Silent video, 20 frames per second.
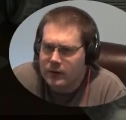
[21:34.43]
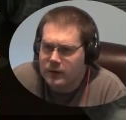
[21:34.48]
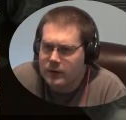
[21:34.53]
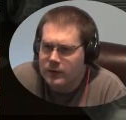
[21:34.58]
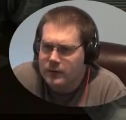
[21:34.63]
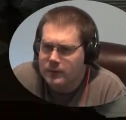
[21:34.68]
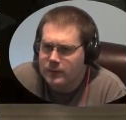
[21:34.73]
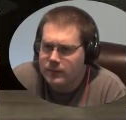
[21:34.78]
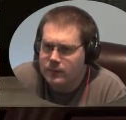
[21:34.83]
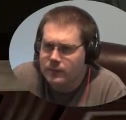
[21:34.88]

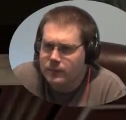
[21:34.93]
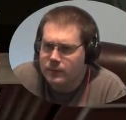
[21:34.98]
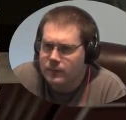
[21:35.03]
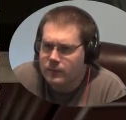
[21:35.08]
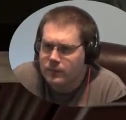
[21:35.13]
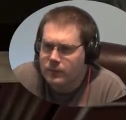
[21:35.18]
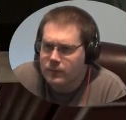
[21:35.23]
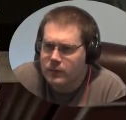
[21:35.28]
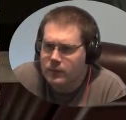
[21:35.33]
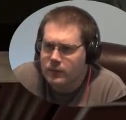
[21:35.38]

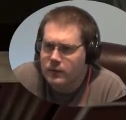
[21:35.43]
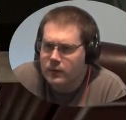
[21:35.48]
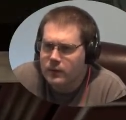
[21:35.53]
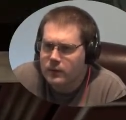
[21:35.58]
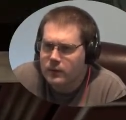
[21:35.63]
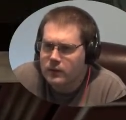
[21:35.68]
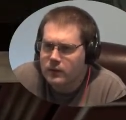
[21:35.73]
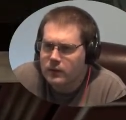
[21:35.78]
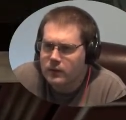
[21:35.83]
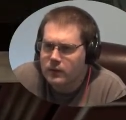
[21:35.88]

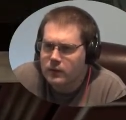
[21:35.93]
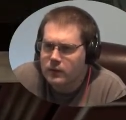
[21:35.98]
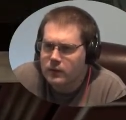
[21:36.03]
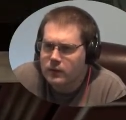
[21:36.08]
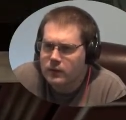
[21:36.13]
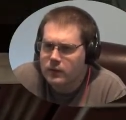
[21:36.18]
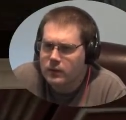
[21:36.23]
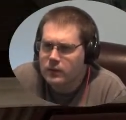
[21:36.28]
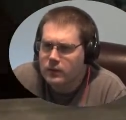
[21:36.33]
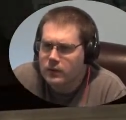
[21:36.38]

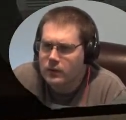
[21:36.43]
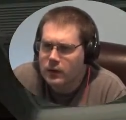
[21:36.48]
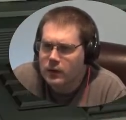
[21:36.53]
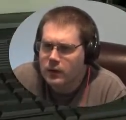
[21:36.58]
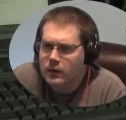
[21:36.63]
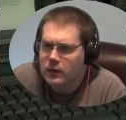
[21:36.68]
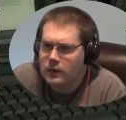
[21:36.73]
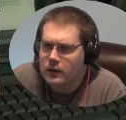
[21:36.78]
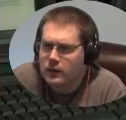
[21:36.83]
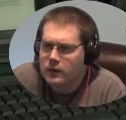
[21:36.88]

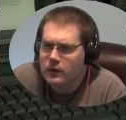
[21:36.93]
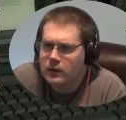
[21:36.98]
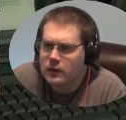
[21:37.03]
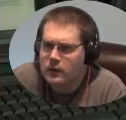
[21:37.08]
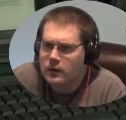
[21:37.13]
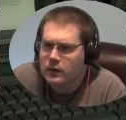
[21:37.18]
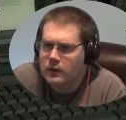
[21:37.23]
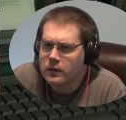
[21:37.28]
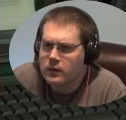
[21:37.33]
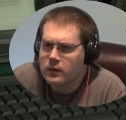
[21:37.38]

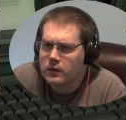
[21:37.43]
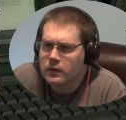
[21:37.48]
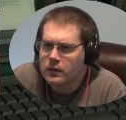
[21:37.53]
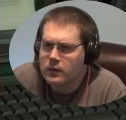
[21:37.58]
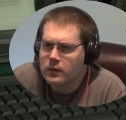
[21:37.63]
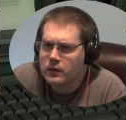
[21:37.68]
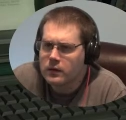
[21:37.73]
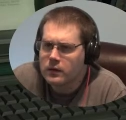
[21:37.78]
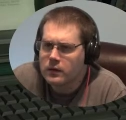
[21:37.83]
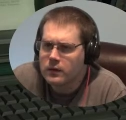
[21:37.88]

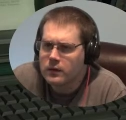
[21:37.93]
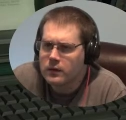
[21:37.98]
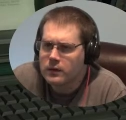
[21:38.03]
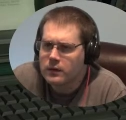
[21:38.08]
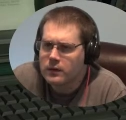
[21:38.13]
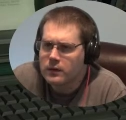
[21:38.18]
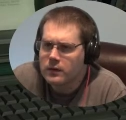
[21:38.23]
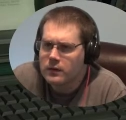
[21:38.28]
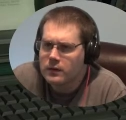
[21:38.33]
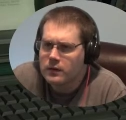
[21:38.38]

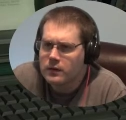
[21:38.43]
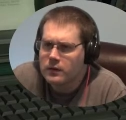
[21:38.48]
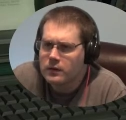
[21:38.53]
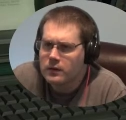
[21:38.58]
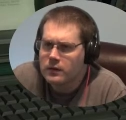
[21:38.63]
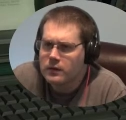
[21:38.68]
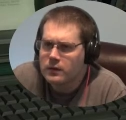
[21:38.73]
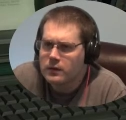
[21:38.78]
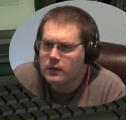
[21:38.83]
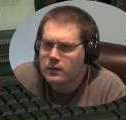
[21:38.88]

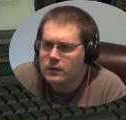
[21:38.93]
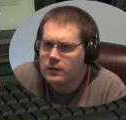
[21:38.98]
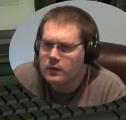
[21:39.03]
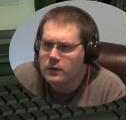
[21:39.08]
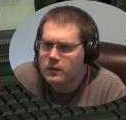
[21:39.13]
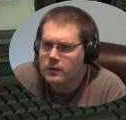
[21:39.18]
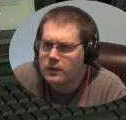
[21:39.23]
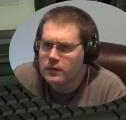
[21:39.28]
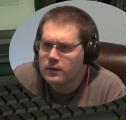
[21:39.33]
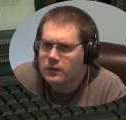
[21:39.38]

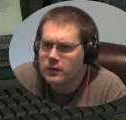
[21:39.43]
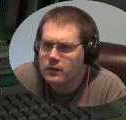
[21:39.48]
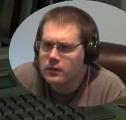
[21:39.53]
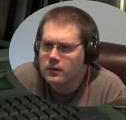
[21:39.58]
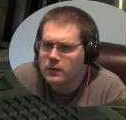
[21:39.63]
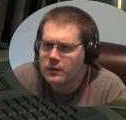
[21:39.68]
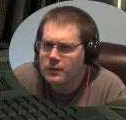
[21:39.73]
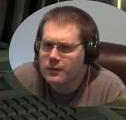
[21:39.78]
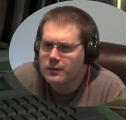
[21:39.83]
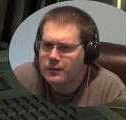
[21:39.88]
Nothing is said.